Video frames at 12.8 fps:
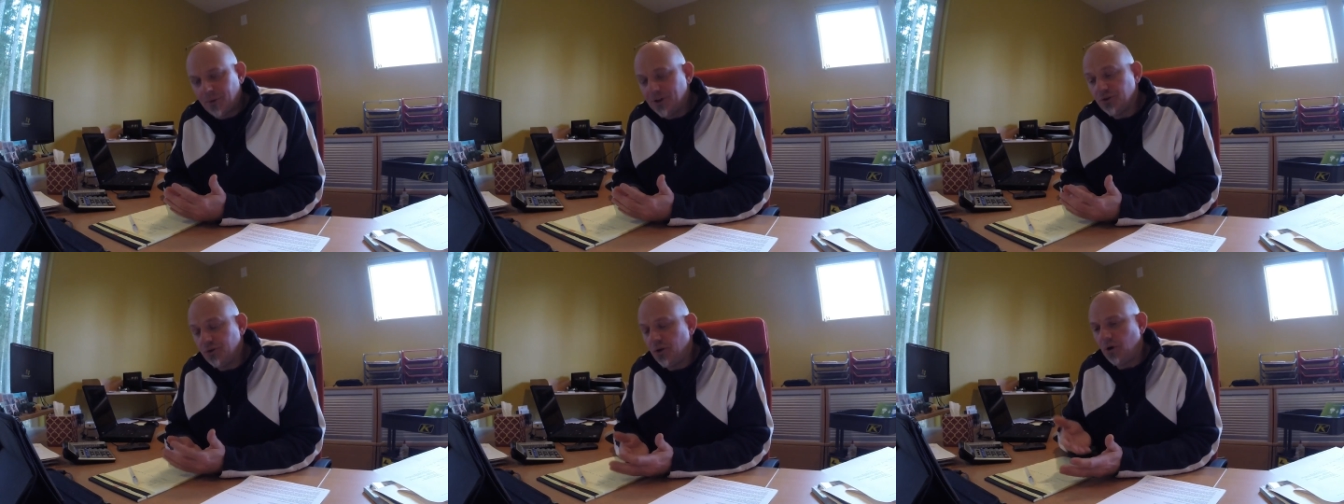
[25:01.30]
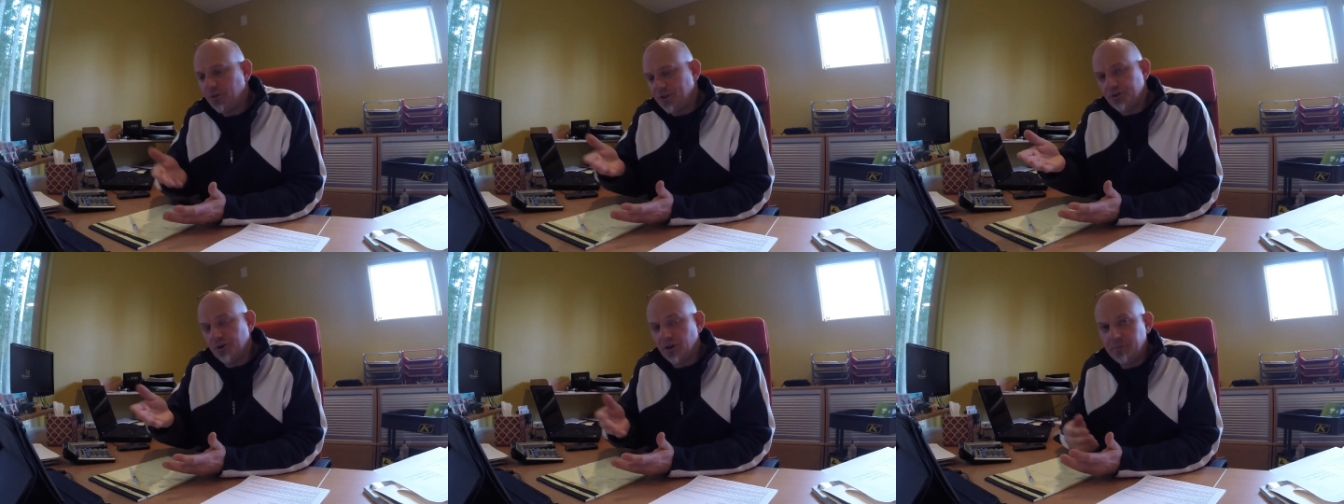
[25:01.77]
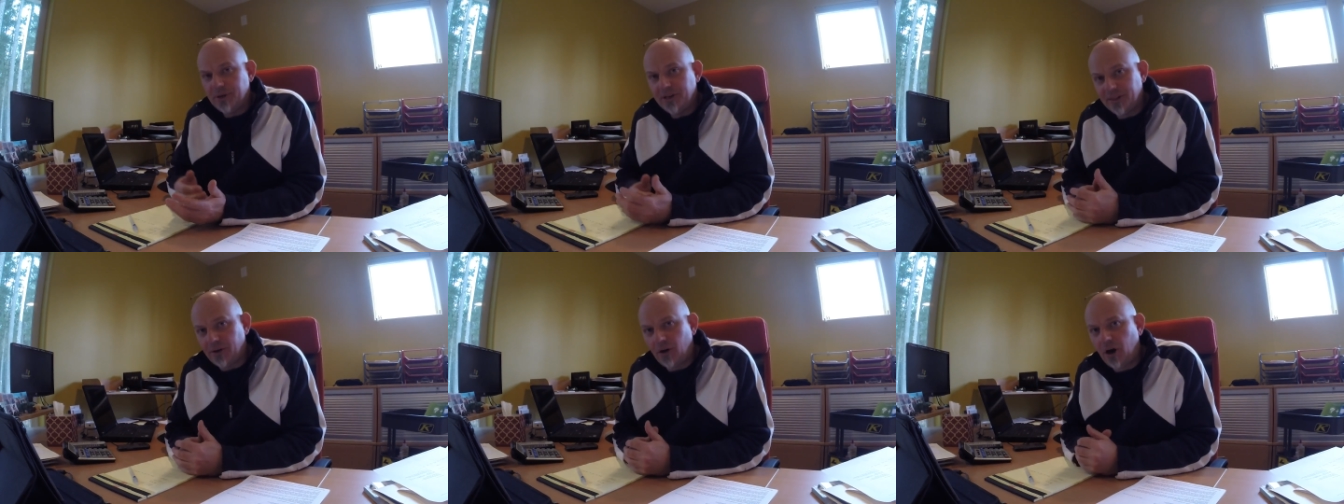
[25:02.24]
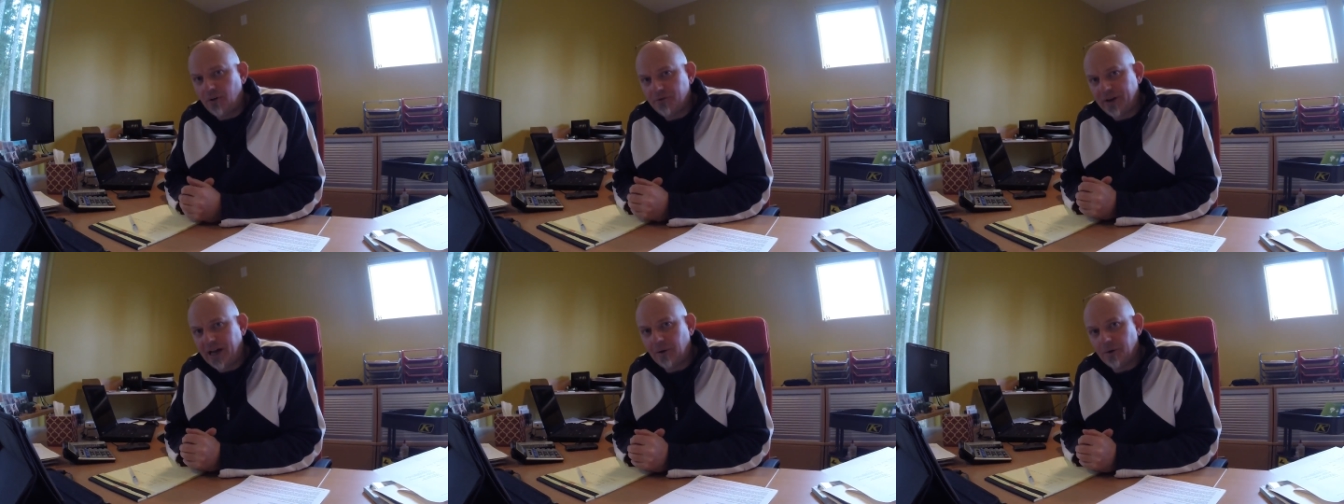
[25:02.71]
when you know that you're going to be another
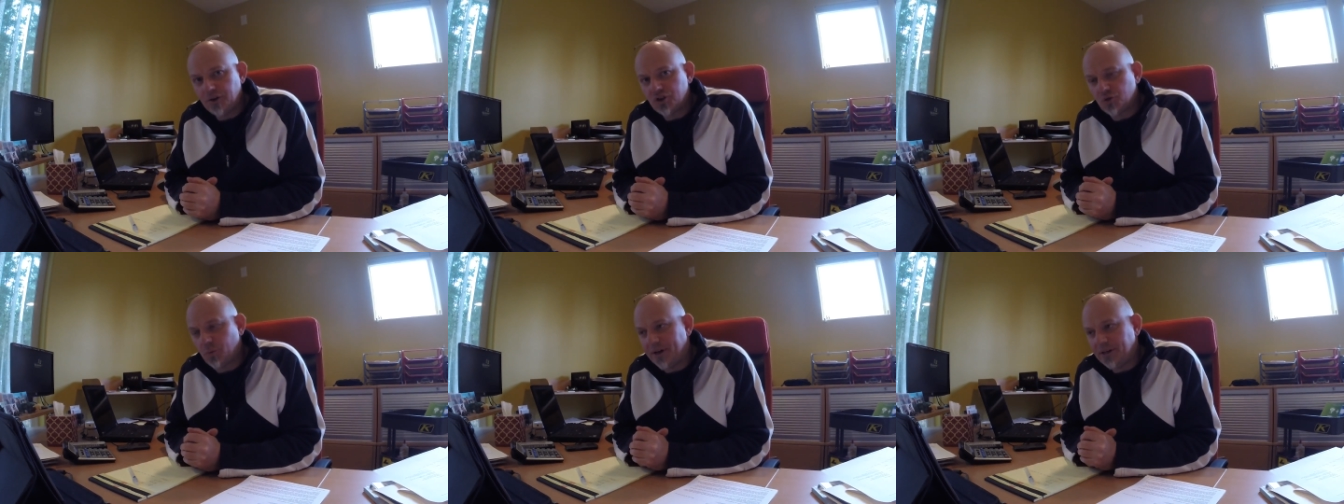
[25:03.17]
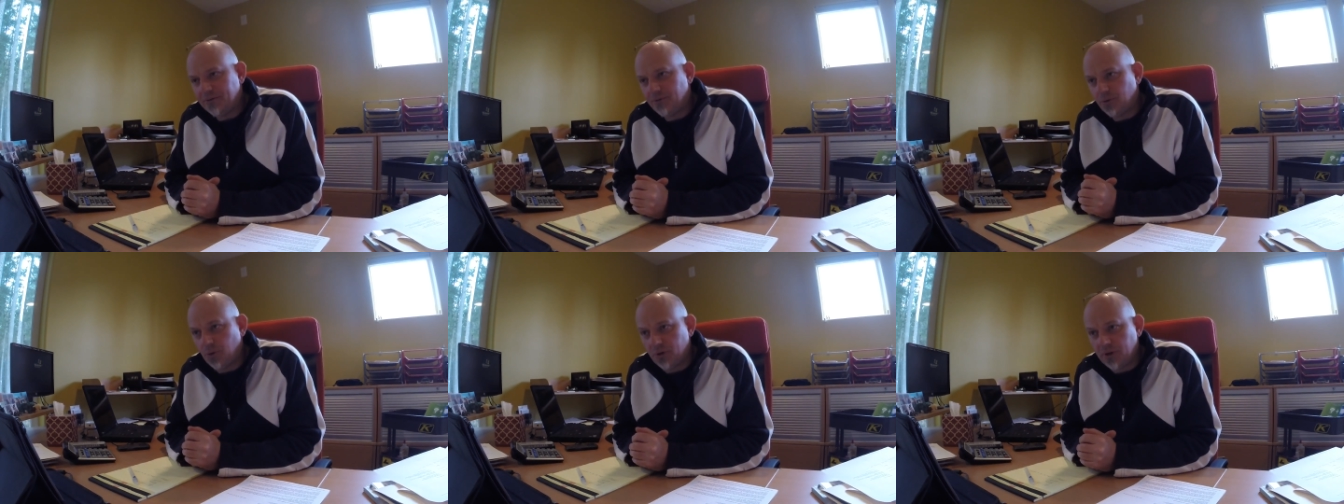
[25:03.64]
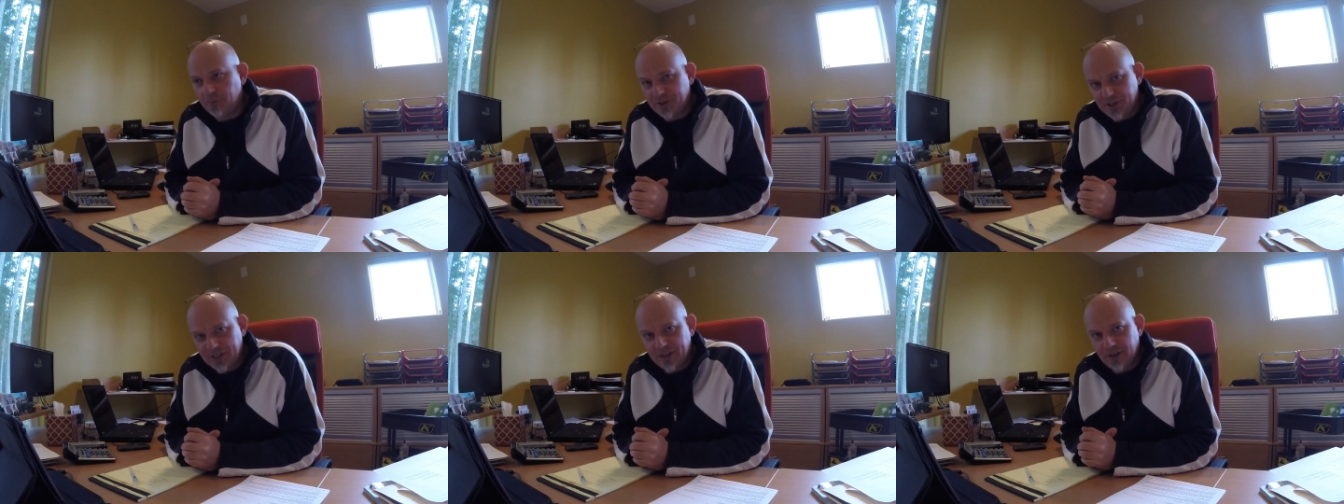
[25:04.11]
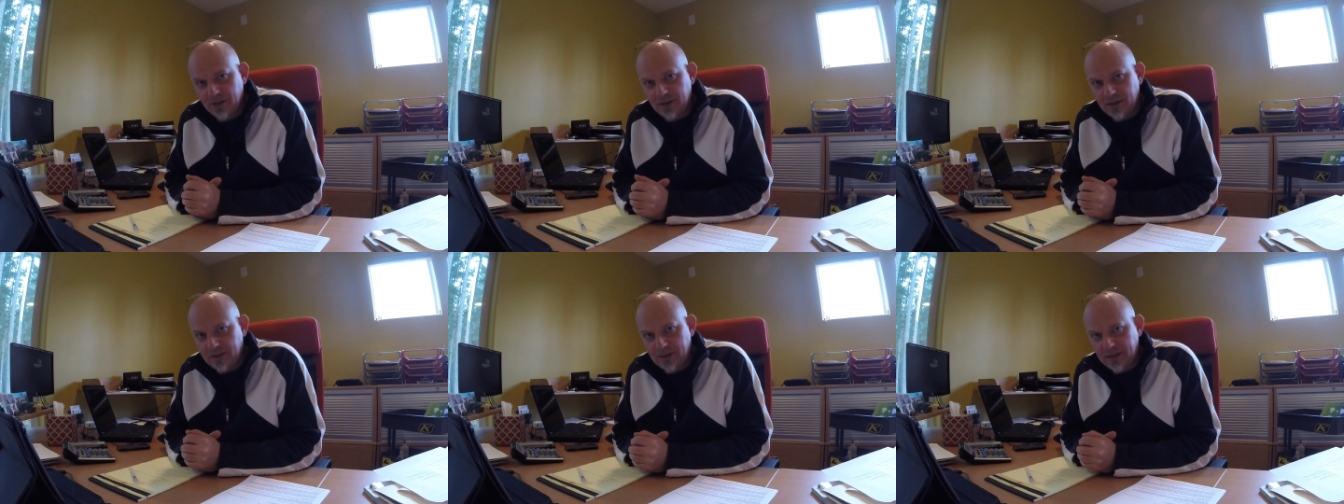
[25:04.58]
half an hour just waiting for the
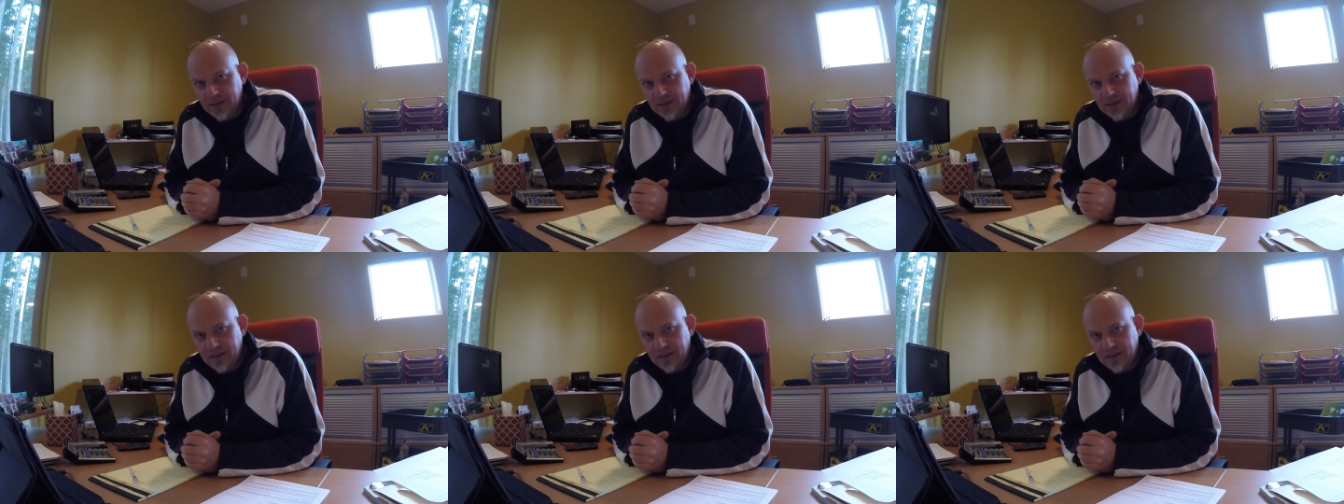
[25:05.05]
particular